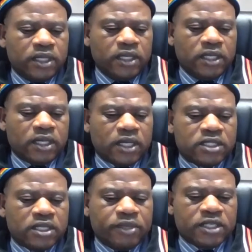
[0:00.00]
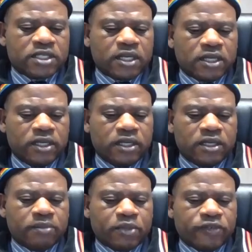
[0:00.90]
in an academic's
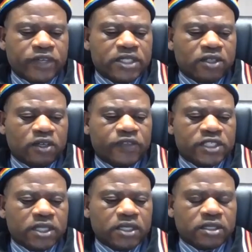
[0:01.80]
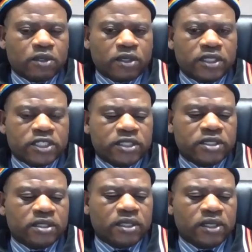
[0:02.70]
career, providing official
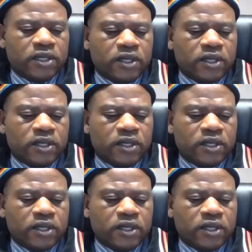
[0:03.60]
recognition